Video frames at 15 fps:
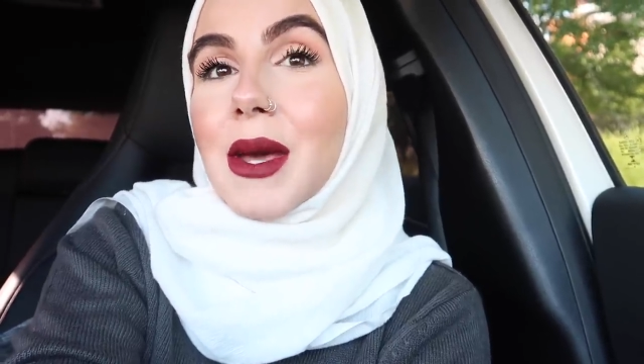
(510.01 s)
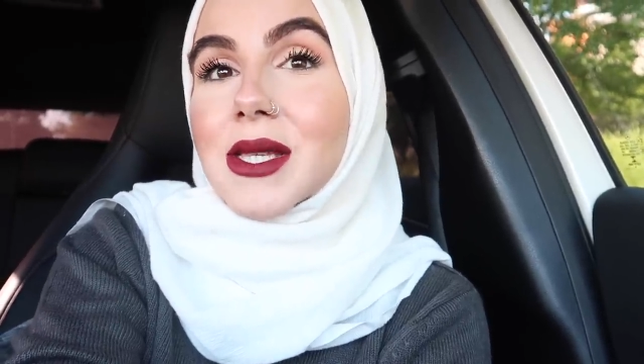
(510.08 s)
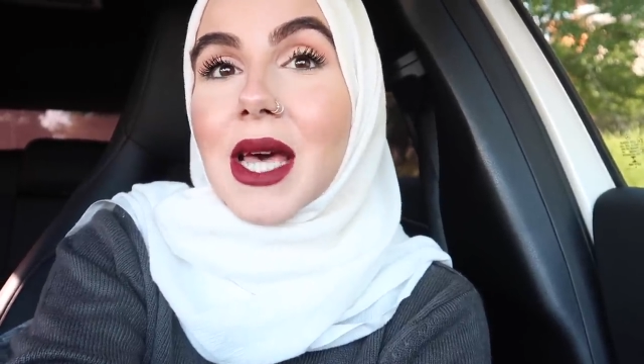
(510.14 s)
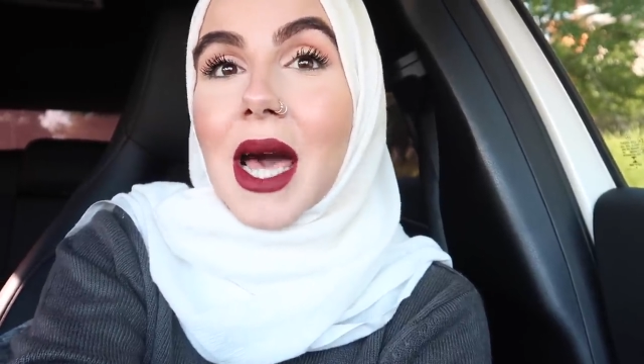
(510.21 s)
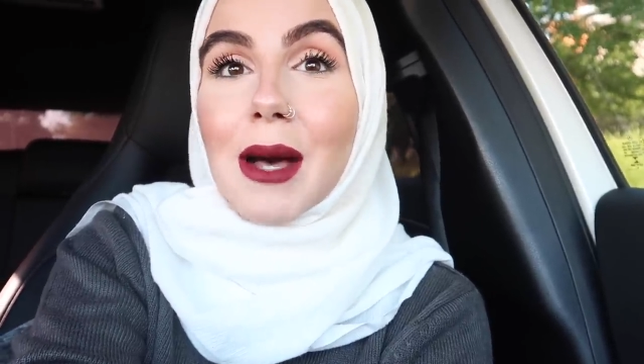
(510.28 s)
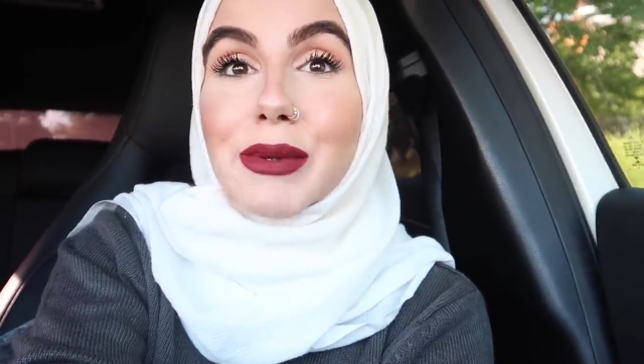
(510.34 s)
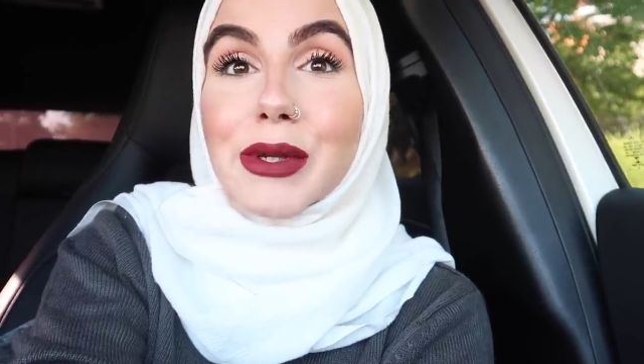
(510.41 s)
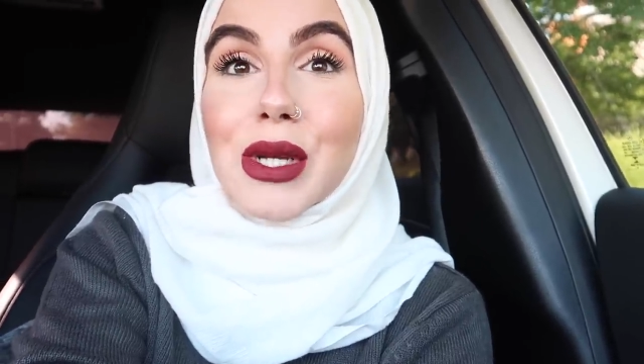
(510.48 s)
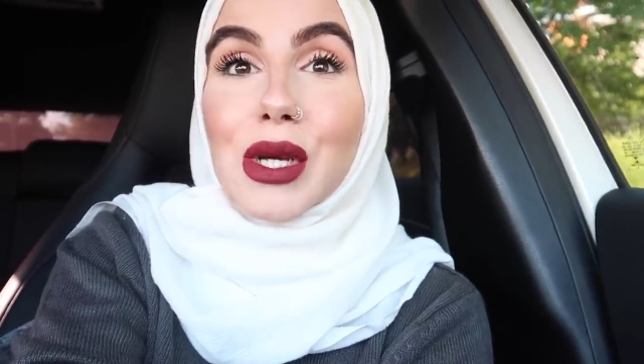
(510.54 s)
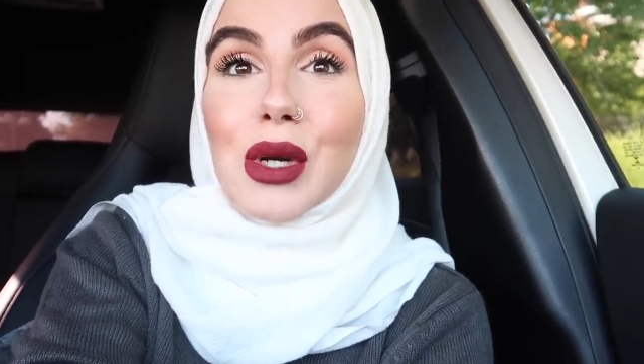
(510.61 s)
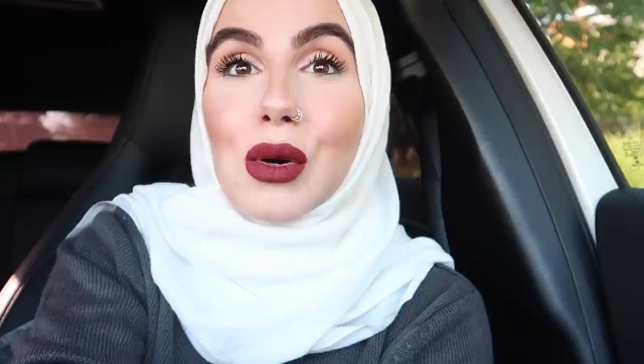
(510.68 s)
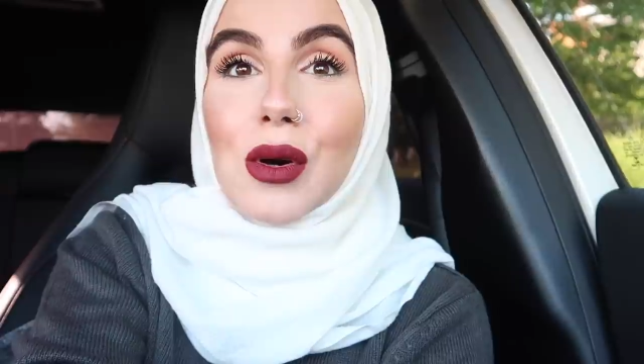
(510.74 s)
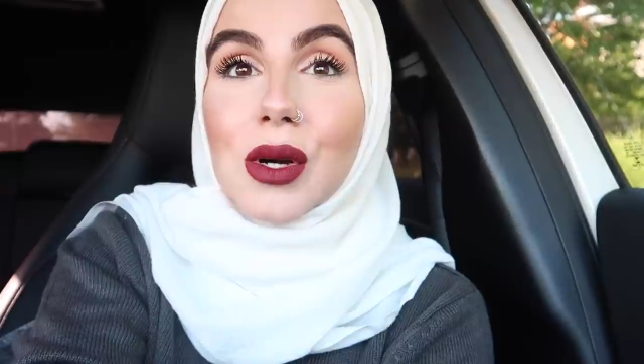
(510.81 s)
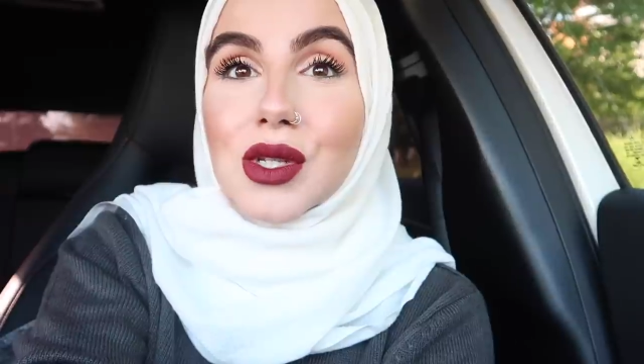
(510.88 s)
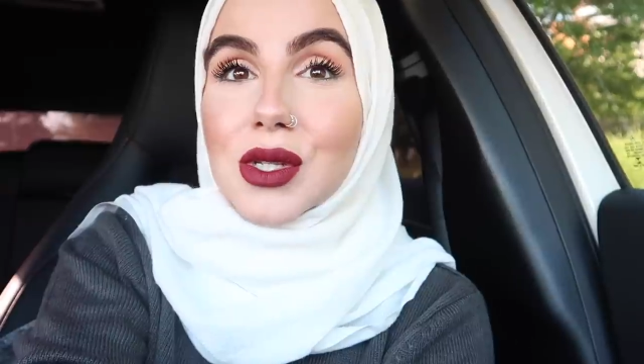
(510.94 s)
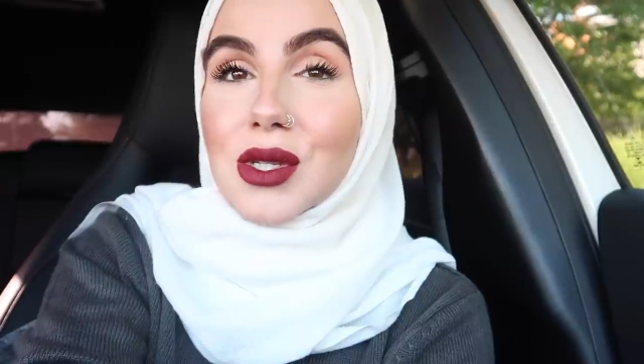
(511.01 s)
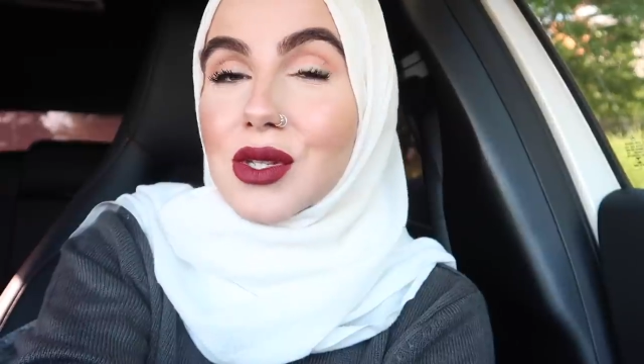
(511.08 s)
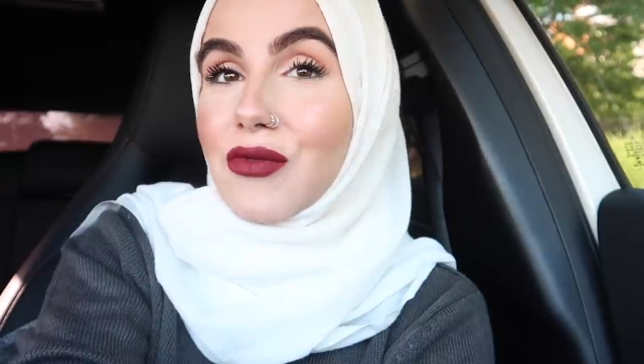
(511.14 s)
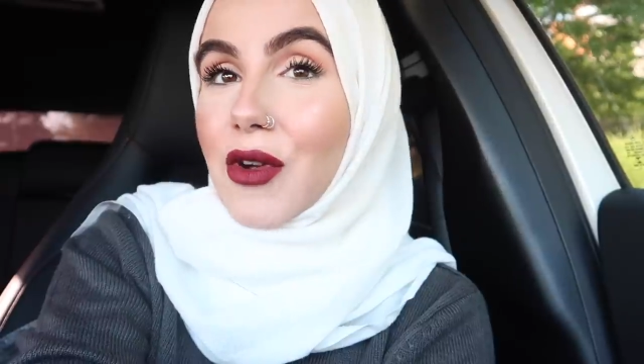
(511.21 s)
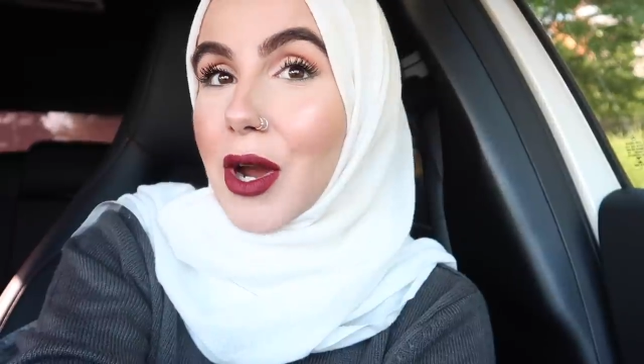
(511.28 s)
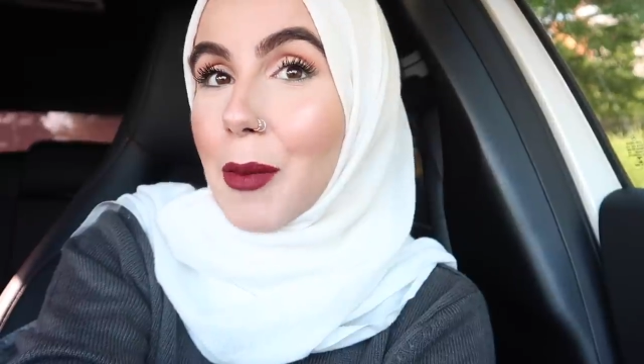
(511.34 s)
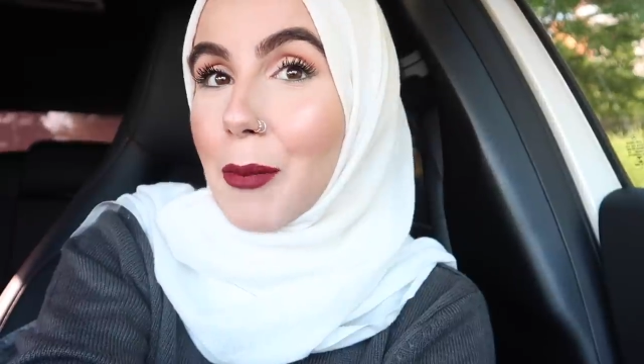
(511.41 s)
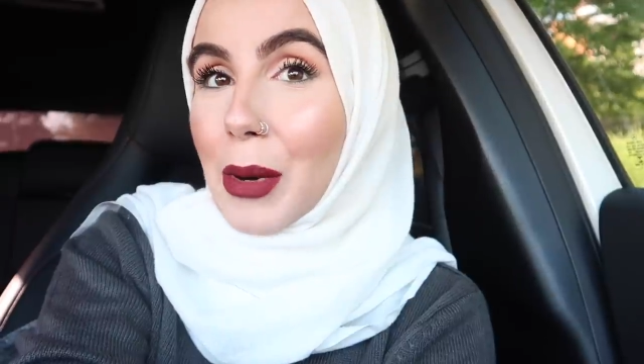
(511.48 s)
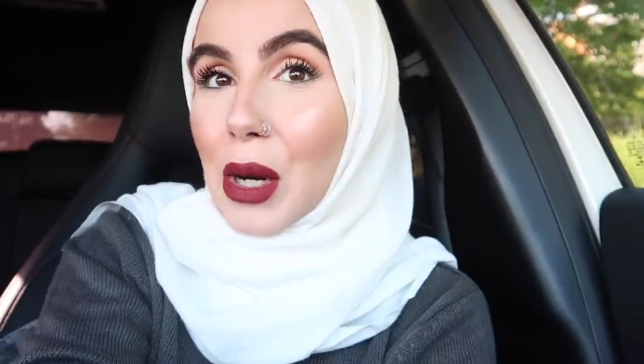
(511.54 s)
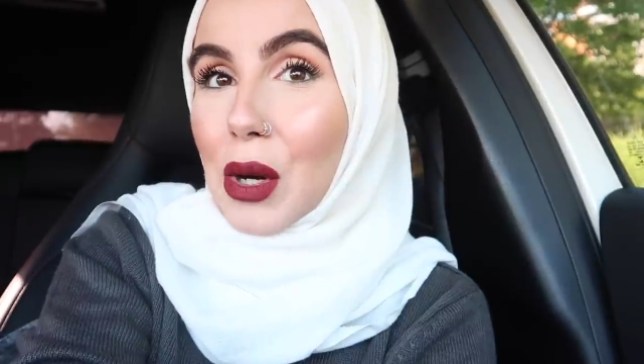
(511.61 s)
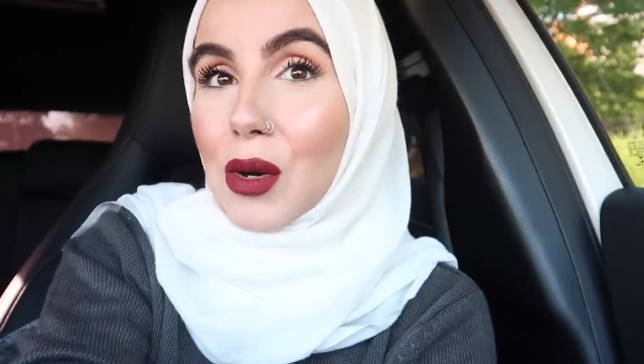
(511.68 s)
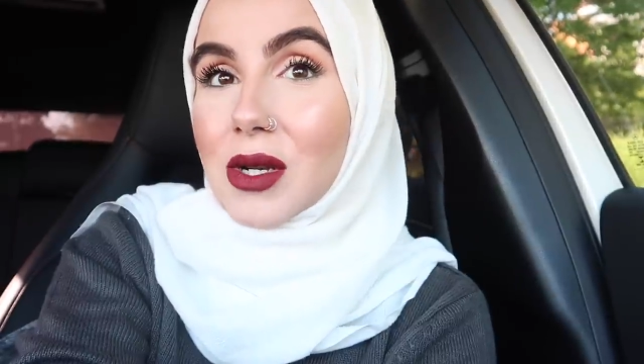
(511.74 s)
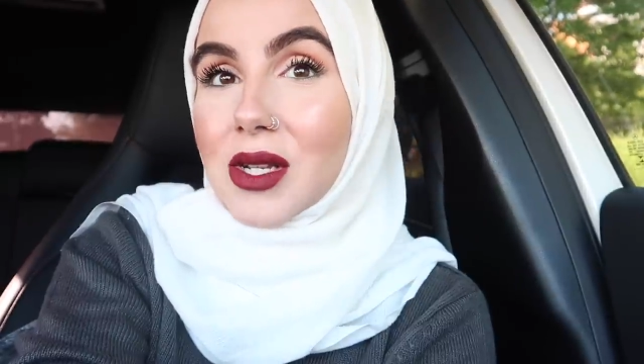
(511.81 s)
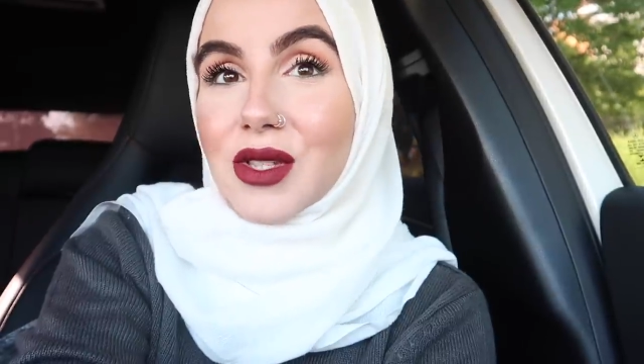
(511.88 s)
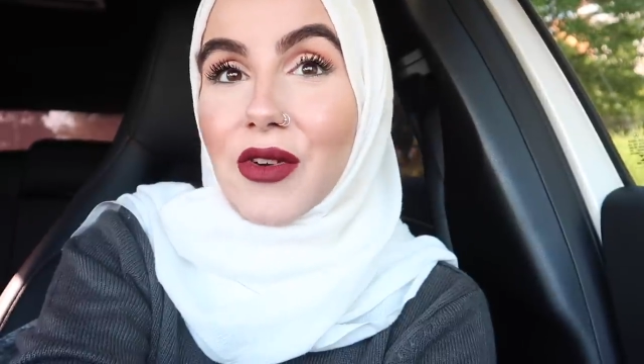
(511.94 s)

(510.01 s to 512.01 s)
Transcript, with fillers: it's absolutely gorgeous. It's very bold.